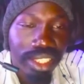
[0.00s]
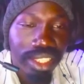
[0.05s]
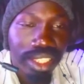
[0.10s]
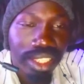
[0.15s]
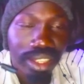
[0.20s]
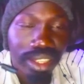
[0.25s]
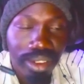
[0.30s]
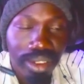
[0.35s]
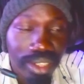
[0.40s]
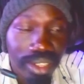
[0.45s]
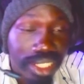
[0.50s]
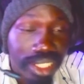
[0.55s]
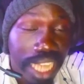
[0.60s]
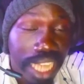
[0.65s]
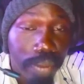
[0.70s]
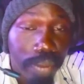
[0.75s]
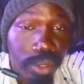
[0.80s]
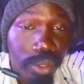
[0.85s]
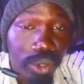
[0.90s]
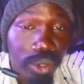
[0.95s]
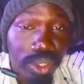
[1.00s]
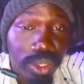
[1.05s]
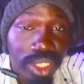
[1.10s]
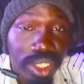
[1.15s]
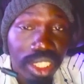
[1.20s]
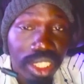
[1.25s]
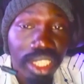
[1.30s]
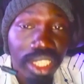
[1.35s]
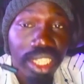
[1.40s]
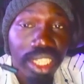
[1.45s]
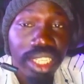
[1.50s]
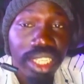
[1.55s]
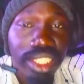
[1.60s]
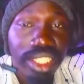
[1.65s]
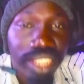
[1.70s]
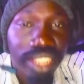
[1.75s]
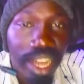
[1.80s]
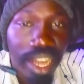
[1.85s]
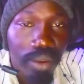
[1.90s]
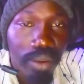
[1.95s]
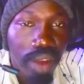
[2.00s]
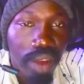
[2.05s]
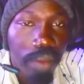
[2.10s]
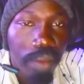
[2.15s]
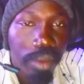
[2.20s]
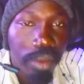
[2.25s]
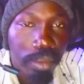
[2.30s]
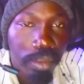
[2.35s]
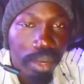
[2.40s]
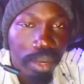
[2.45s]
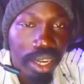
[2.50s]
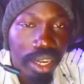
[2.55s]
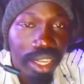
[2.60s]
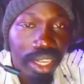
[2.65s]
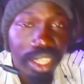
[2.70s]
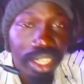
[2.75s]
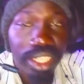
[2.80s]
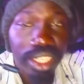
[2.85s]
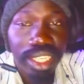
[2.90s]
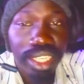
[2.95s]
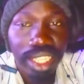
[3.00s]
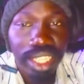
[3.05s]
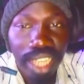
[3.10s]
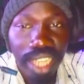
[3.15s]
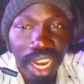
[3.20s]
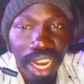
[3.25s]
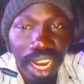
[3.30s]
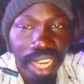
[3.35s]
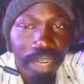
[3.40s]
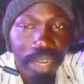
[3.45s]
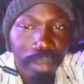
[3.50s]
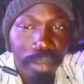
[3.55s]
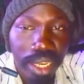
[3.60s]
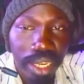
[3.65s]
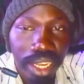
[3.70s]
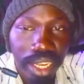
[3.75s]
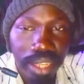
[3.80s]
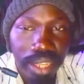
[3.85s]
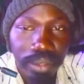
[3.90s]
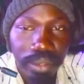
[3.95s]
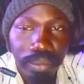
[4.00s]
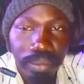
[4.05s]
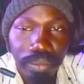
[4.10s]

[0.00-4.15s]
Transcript: Long time no see. Chagwa mi bar kane menen.